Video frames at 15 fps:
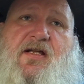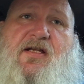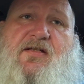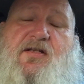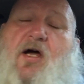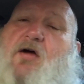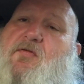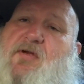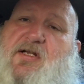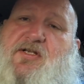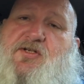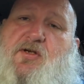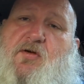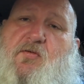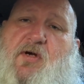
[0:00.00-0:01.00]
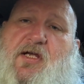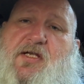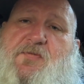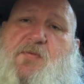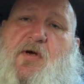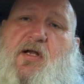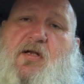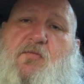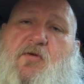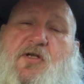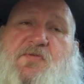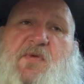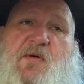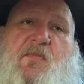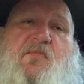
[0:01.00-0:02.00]
not really sure what his problem was,
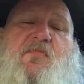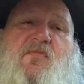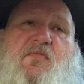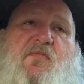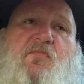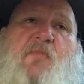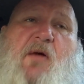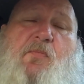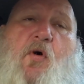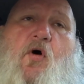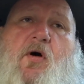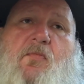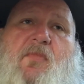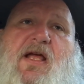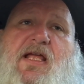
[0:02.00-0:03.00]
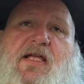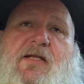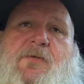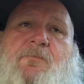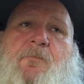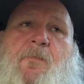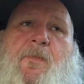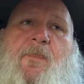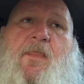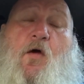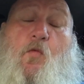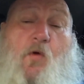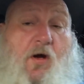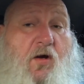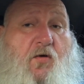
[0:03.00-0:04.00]
but my point being,
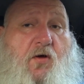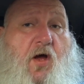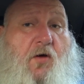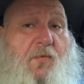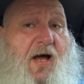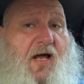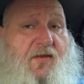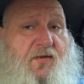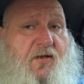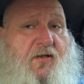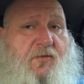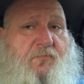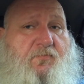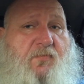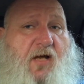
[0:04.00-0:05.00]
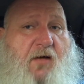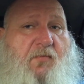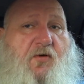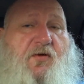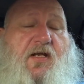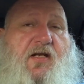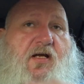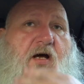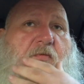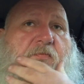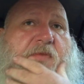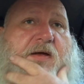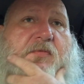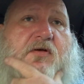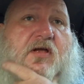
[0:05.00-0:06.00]
we're going to go back there. I'm going to get a couple
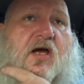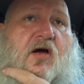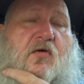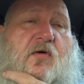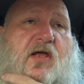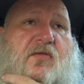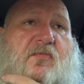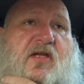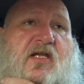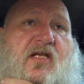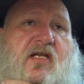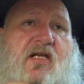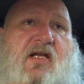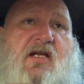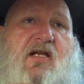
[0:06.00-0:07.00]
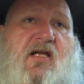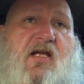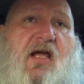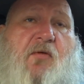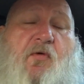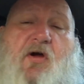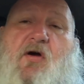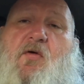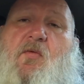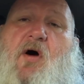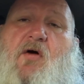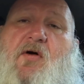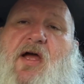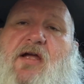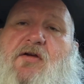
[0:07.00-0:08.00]
people to go with me, and we're going to
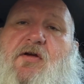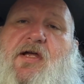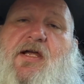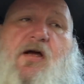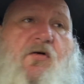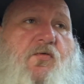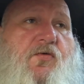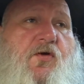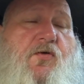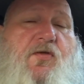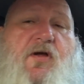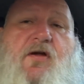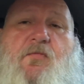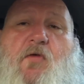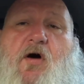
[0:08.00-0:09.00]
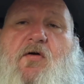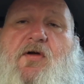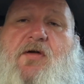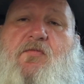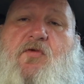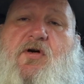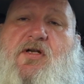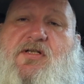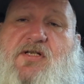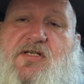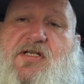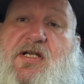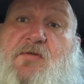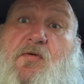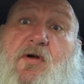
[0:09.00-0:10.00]
walk that creek on through there and walk in woods and
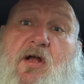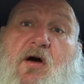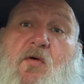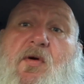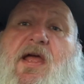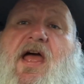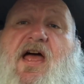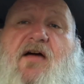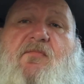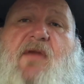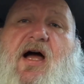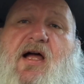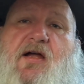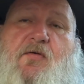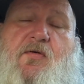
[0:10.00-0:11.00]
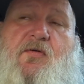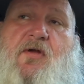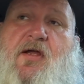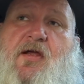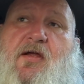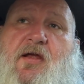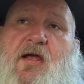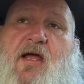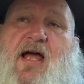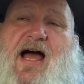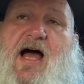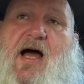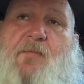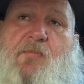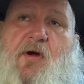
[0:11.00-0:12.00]
see what all we have back there.
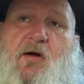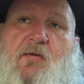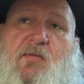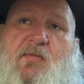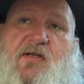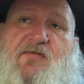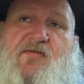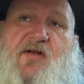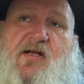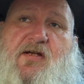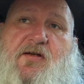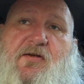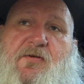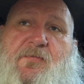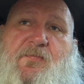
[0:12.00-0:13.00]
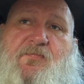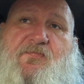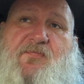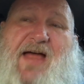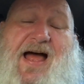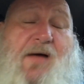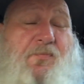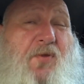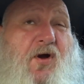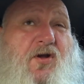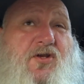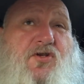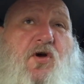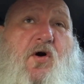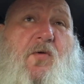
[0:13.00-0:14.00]
I probably figure, I'm
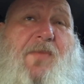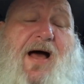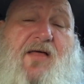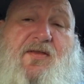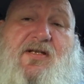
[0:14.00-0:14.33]
pretty sure about the